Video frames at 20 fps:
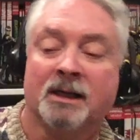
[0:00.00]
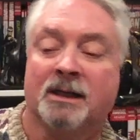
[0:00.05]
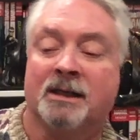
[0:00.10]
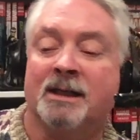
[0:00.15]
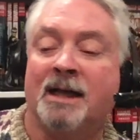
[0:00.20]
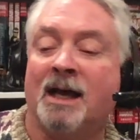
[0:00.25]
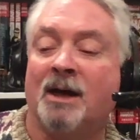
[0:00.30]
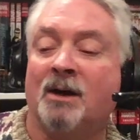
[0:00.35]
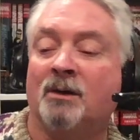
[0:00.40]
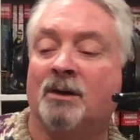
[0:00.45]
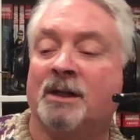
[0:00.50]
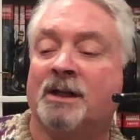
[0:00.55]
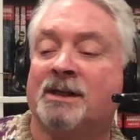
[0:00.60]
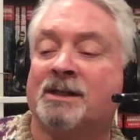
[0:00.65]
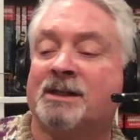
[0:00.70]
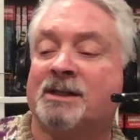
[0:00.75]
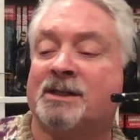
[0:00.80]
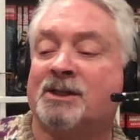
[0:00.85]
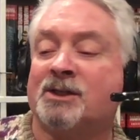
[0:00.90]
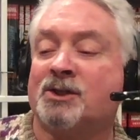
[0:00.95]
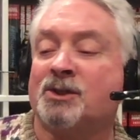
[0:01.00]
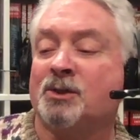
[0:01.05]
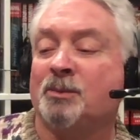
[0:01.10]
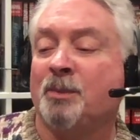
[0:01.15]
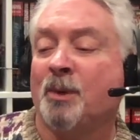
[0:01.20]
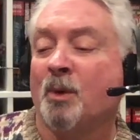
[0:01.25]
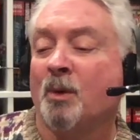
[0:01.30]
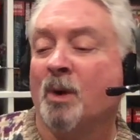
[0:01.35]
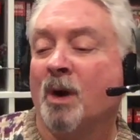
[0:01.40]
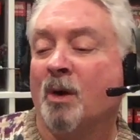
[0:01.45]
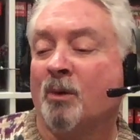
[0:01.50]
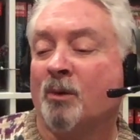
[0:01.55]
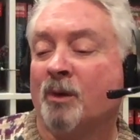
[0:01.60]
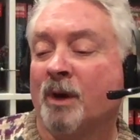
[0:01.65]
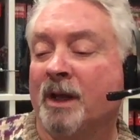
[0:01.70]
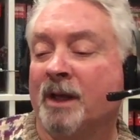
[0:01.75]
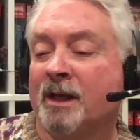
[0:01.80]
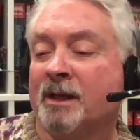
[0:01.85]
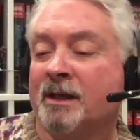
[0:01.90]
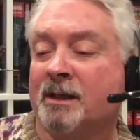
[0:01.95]
not only is it super well
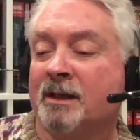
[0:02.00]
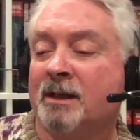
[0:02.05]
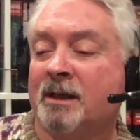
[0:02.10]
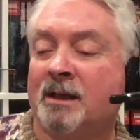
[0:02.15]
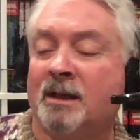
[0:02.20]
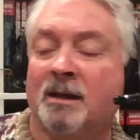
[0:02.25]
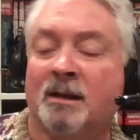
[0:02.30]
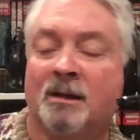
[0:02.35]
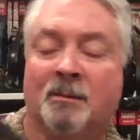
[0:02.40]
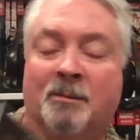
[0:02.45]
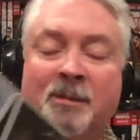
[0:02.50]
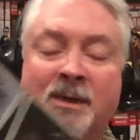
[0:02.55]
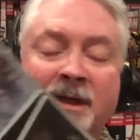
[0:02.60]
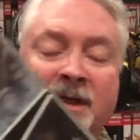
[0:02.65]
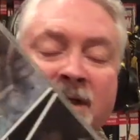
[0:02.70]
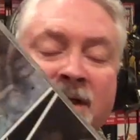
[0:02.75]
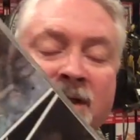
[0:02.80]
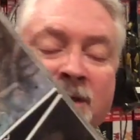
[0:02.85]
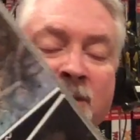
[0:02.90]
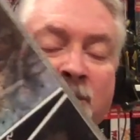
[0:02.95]
written, but it is